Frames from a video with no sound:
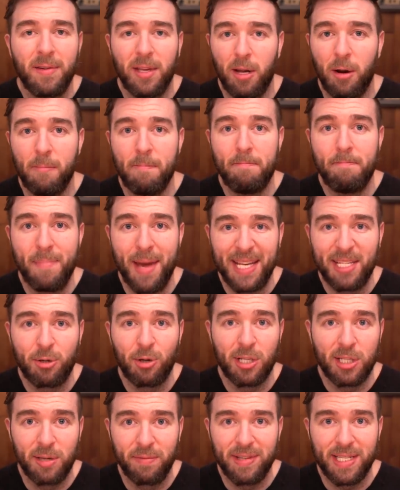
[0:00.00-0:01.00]
you know,
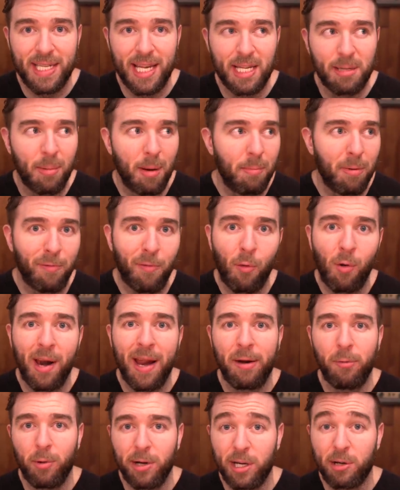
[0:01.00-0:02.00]
metrics of assessment
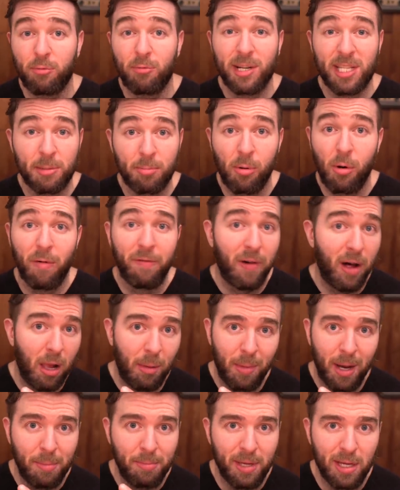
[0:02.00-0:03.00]
beforehand, what your risk
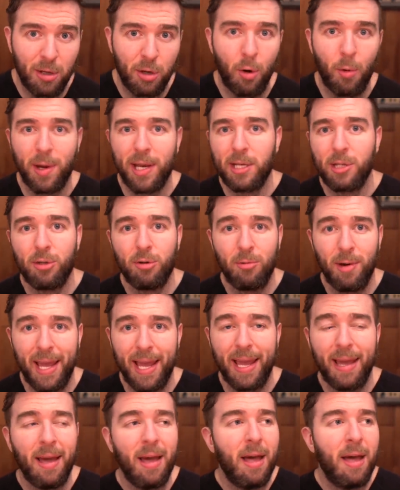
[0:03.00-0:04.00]
profile might be going into
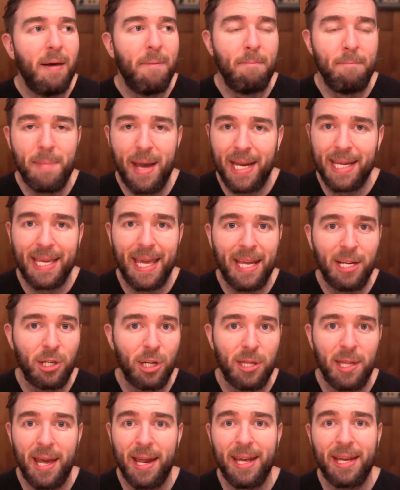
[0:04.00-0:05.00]
a
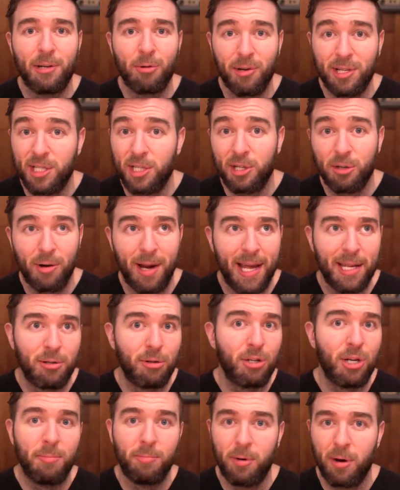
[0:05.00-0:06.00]
medication that increases your
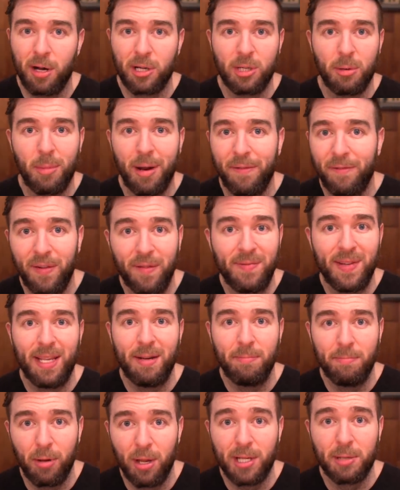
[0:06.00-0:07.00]
estrogen production by
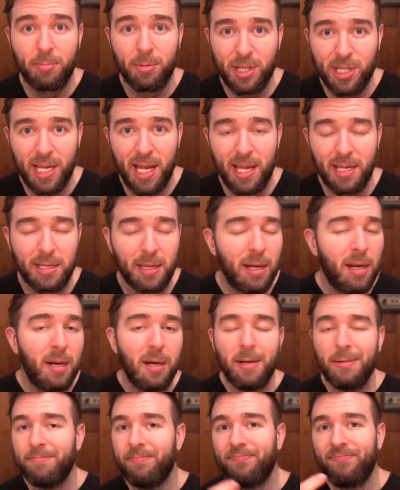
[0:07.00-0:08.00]
15+%.
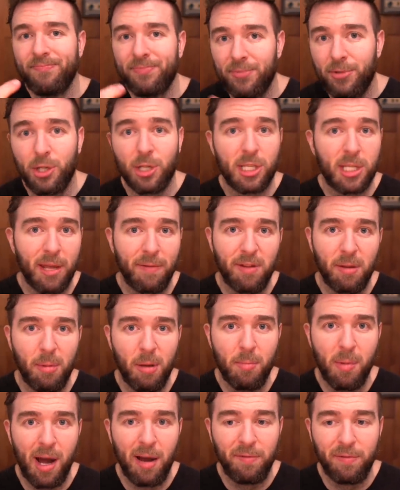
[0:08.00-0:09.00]
Just stuff to
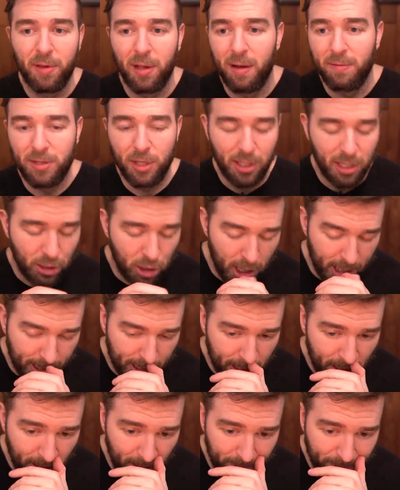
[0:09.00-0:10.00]
be mindful of. So you can check
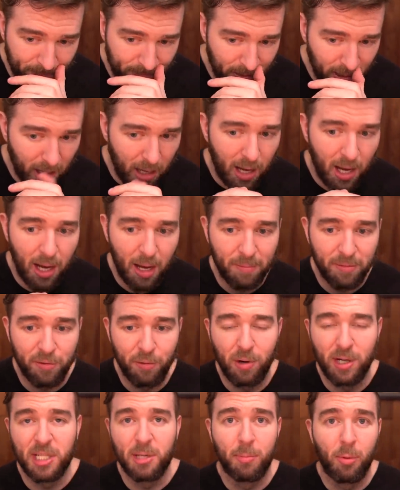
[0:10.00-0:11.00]
it out if
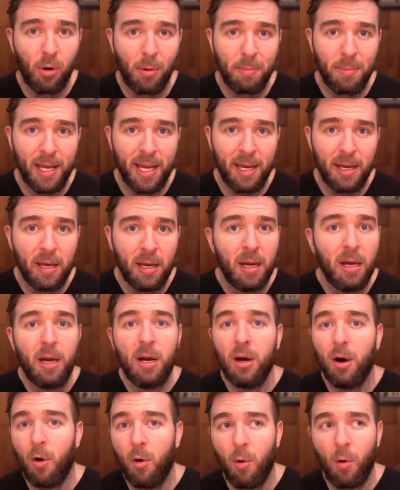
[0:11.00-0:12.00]
you want to support me
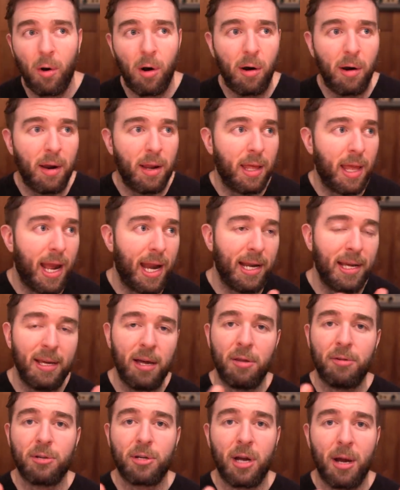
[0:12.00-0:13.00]
or
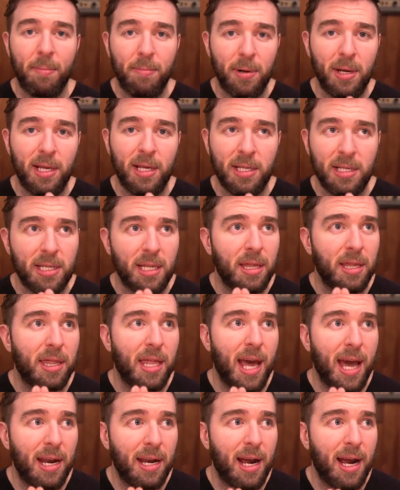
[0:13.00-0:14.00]
any other companies
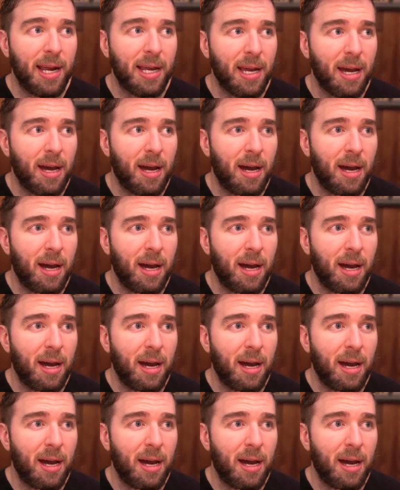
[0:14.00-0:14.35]
that I